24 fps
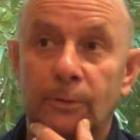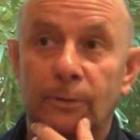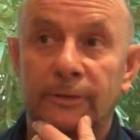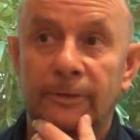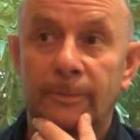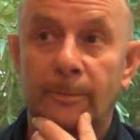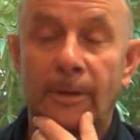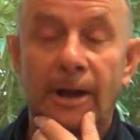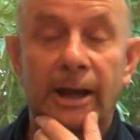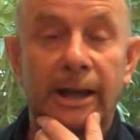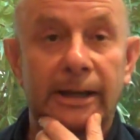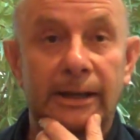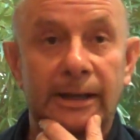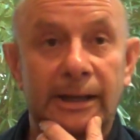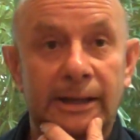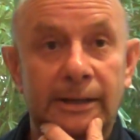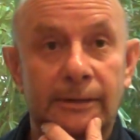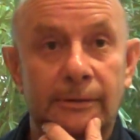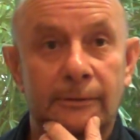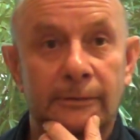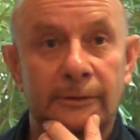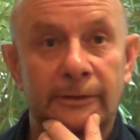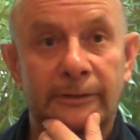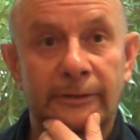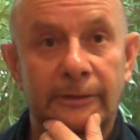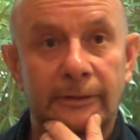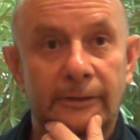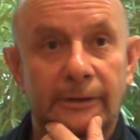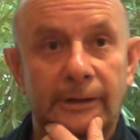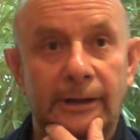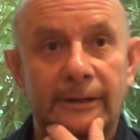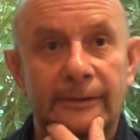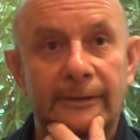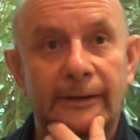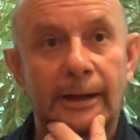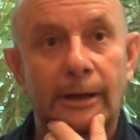was Mike Nichols.
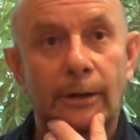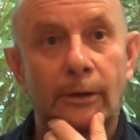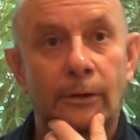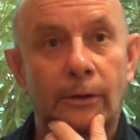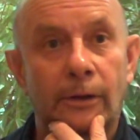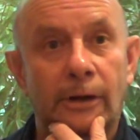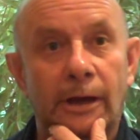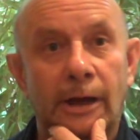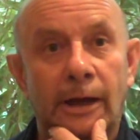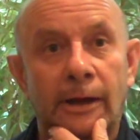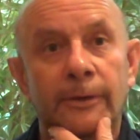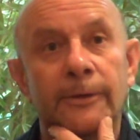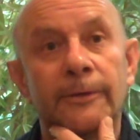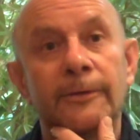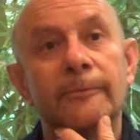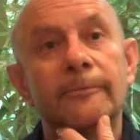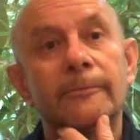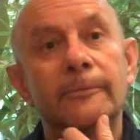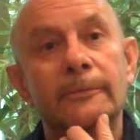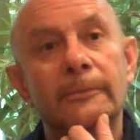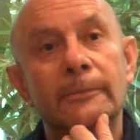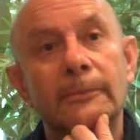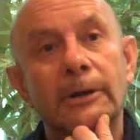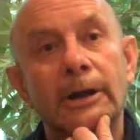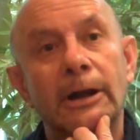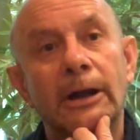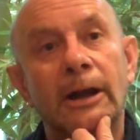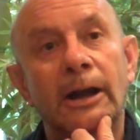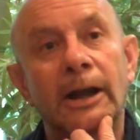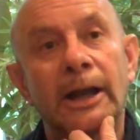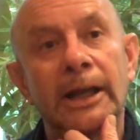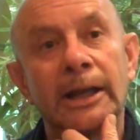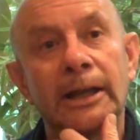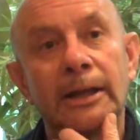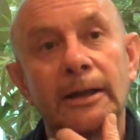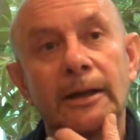That's how long ago
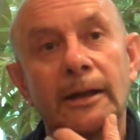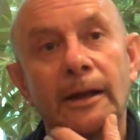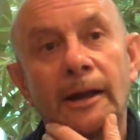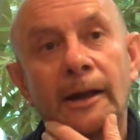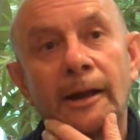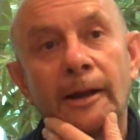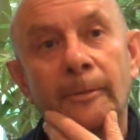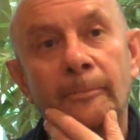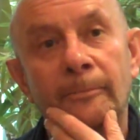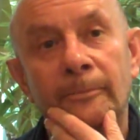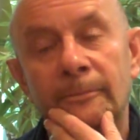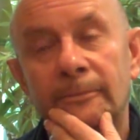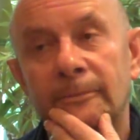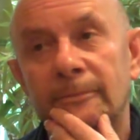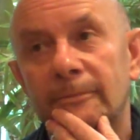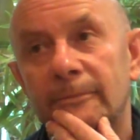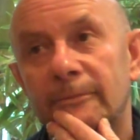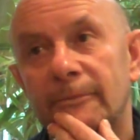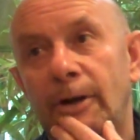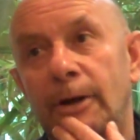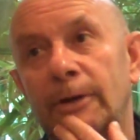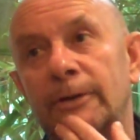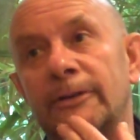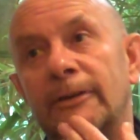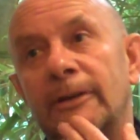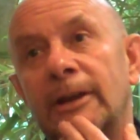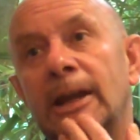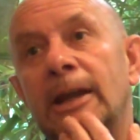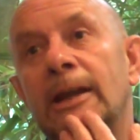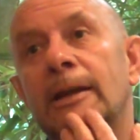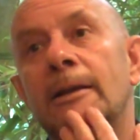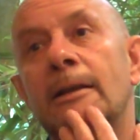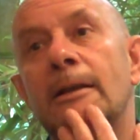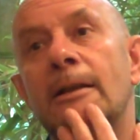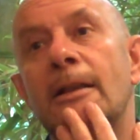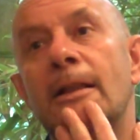I wrote it.
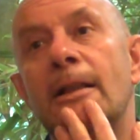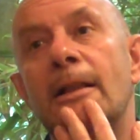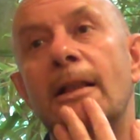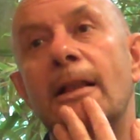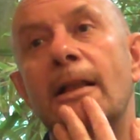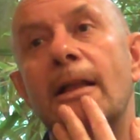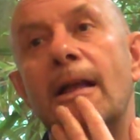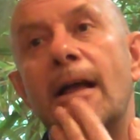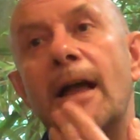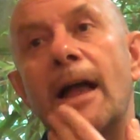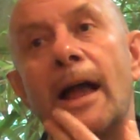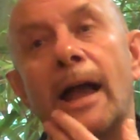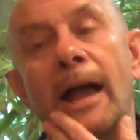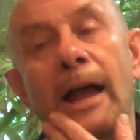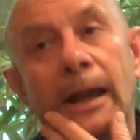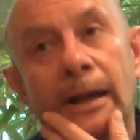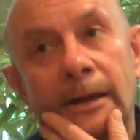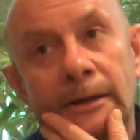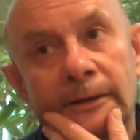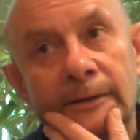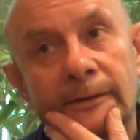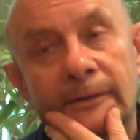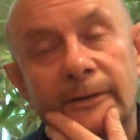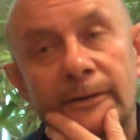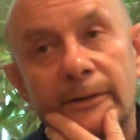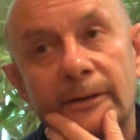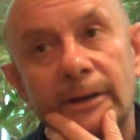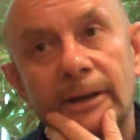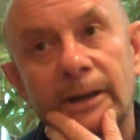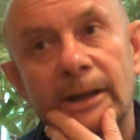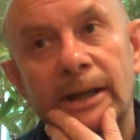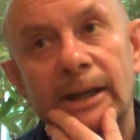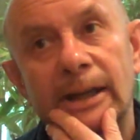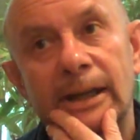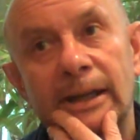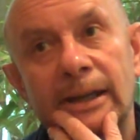And
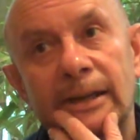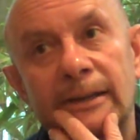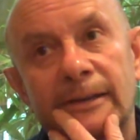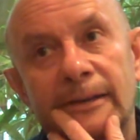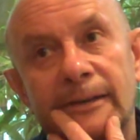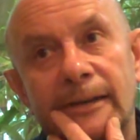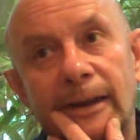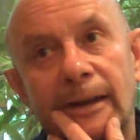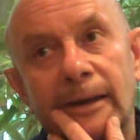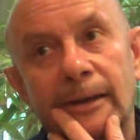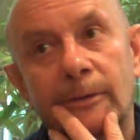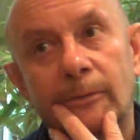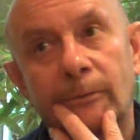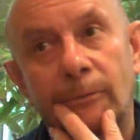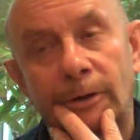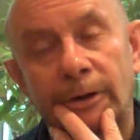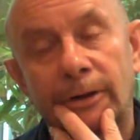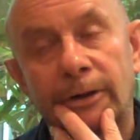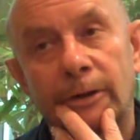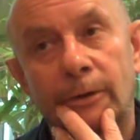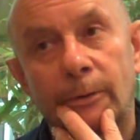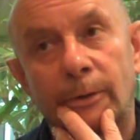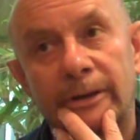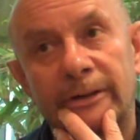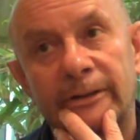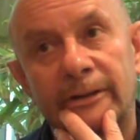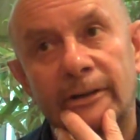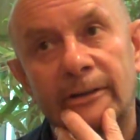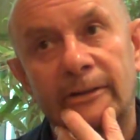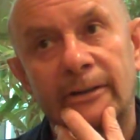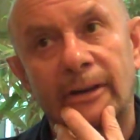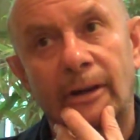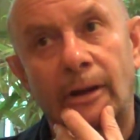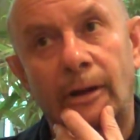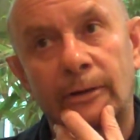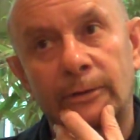he said one of the
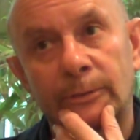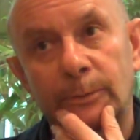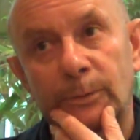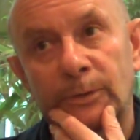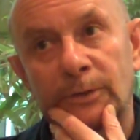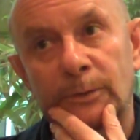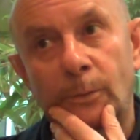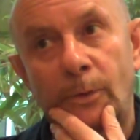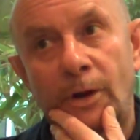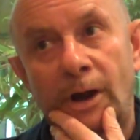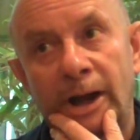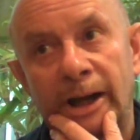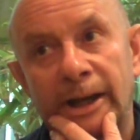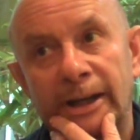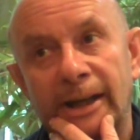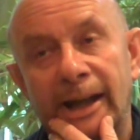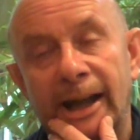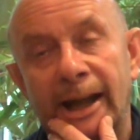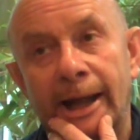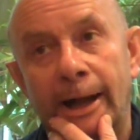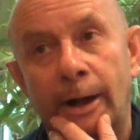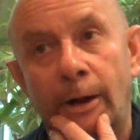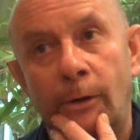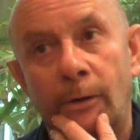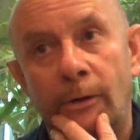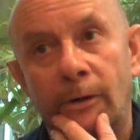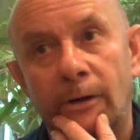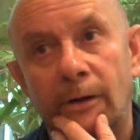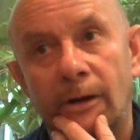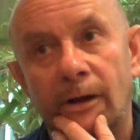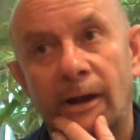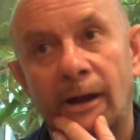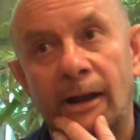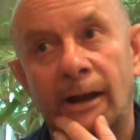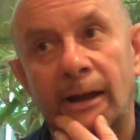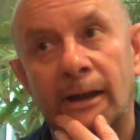questions he asked was, why now?
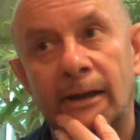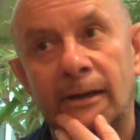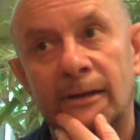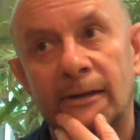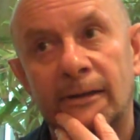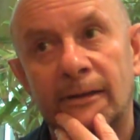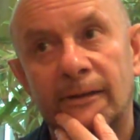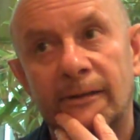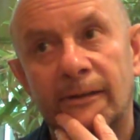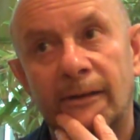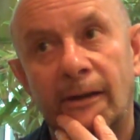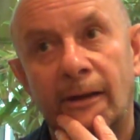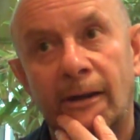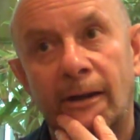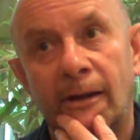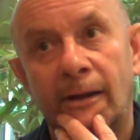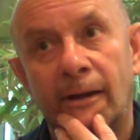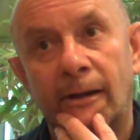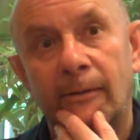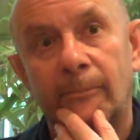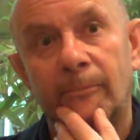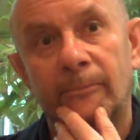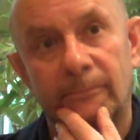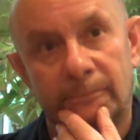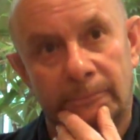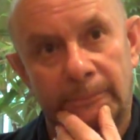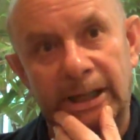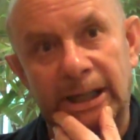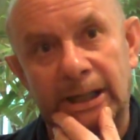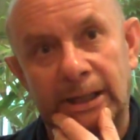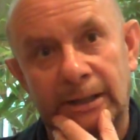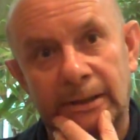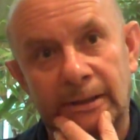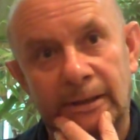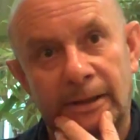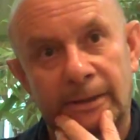And
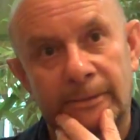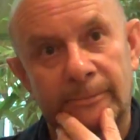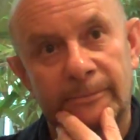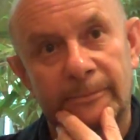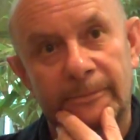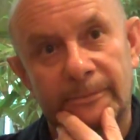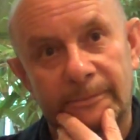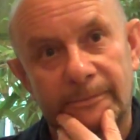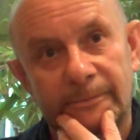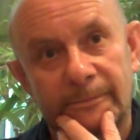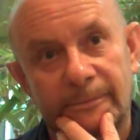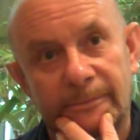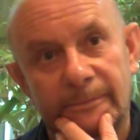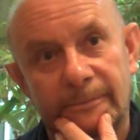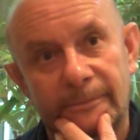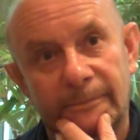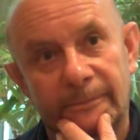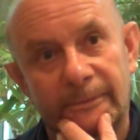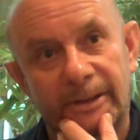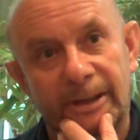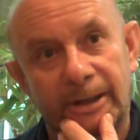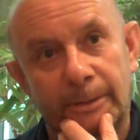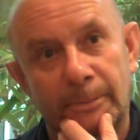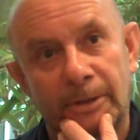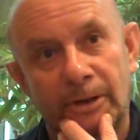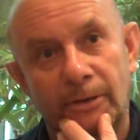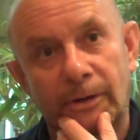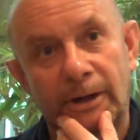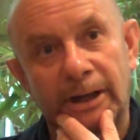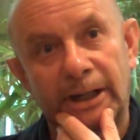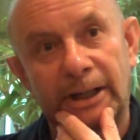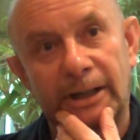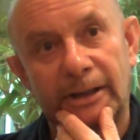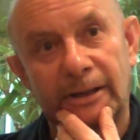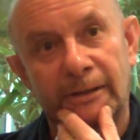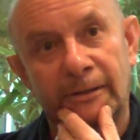meaning the
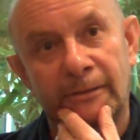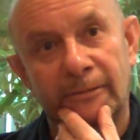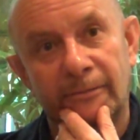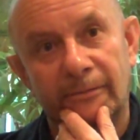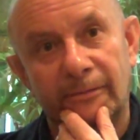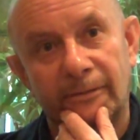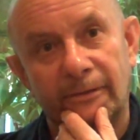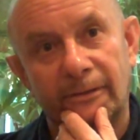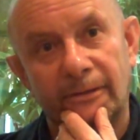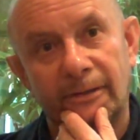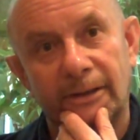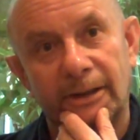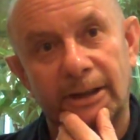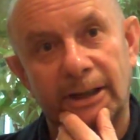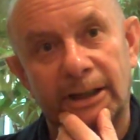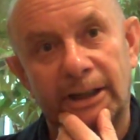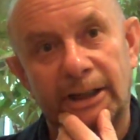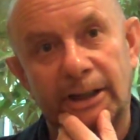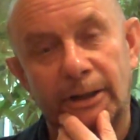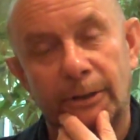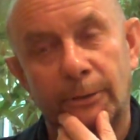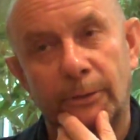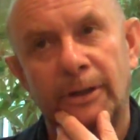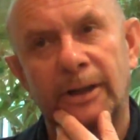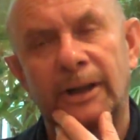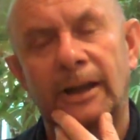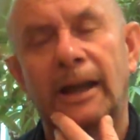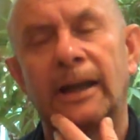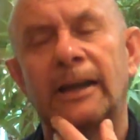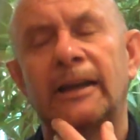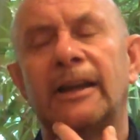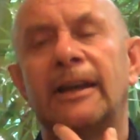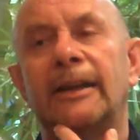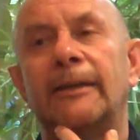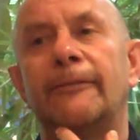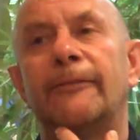immigration issue.
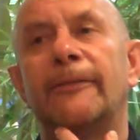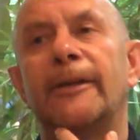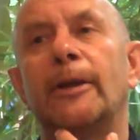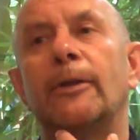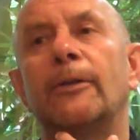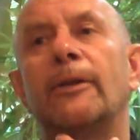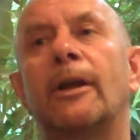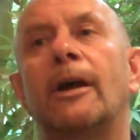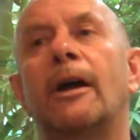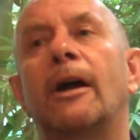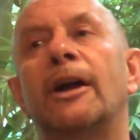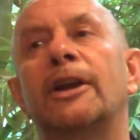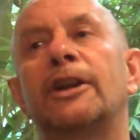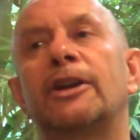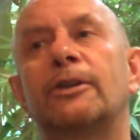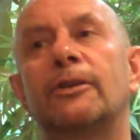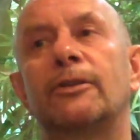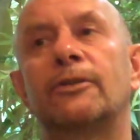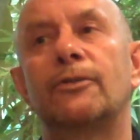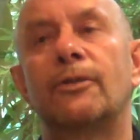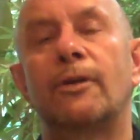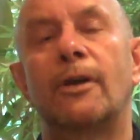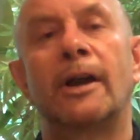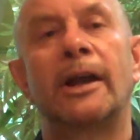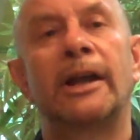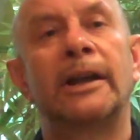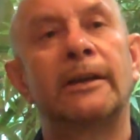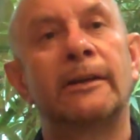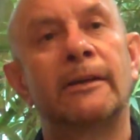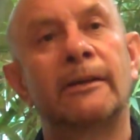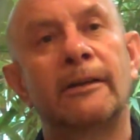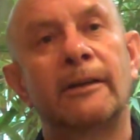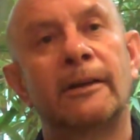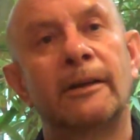And he felt that I should try and